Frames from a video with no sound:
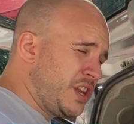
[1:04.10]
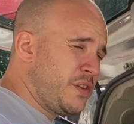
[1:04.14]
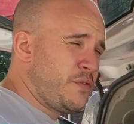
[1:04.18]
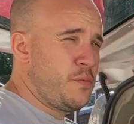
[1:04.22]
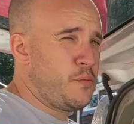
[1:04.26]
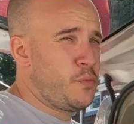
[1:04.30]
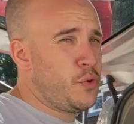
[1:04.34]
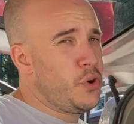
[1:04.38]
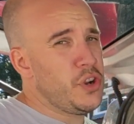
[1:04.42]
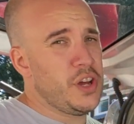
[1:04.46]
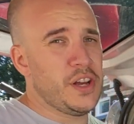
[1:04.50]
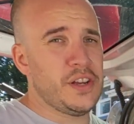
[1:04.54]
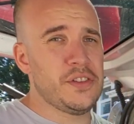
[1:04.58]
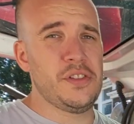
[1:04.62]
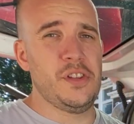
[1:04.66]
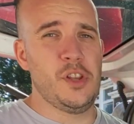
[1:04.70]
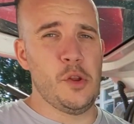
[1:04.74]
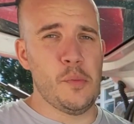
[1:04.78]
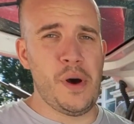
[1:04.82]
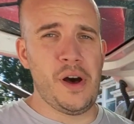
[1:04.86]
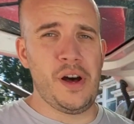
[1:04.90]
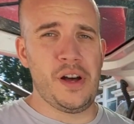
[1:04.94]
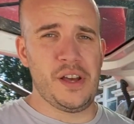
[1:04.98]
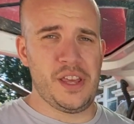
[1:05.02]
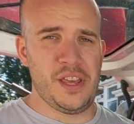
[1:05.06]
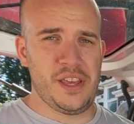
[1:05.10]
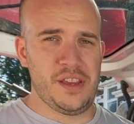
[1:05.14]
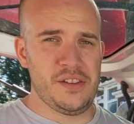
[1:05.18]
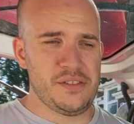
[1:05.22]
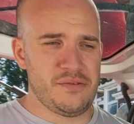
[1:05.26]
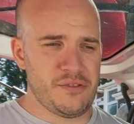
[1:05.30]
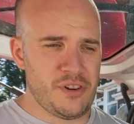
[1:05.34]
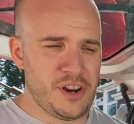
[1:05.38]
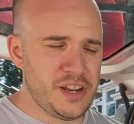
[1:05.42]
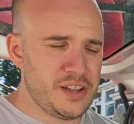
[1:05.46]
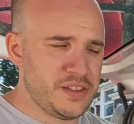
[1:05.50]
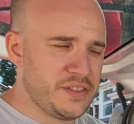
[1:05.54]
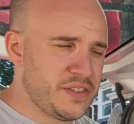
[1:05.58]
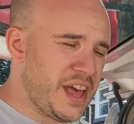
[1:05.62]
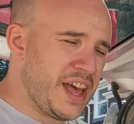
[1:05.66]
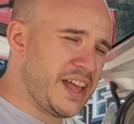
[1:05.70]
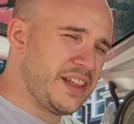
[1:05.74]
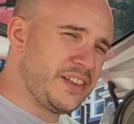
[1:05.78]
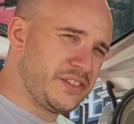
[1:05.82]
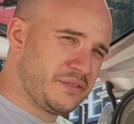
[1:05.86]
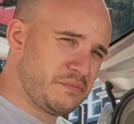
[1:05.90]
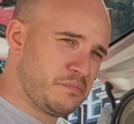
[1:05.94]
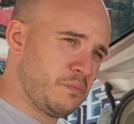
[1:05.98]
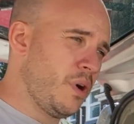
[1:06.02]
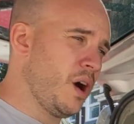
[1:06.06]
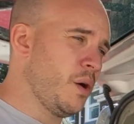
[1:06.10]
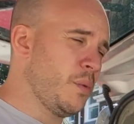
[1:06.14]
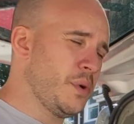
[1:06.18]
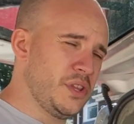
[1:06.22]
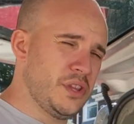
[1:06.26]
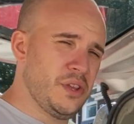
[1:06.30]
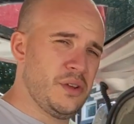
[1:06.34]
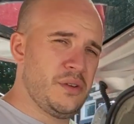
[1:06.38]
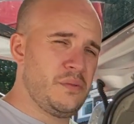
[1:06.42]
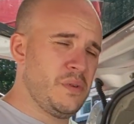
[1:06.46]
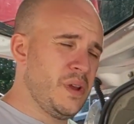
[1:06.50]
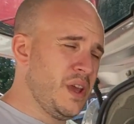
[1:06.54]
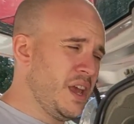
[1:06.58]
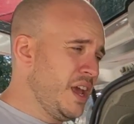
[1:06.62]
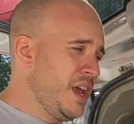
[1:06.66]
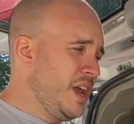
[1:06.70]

different products on the market, right? That's why we do,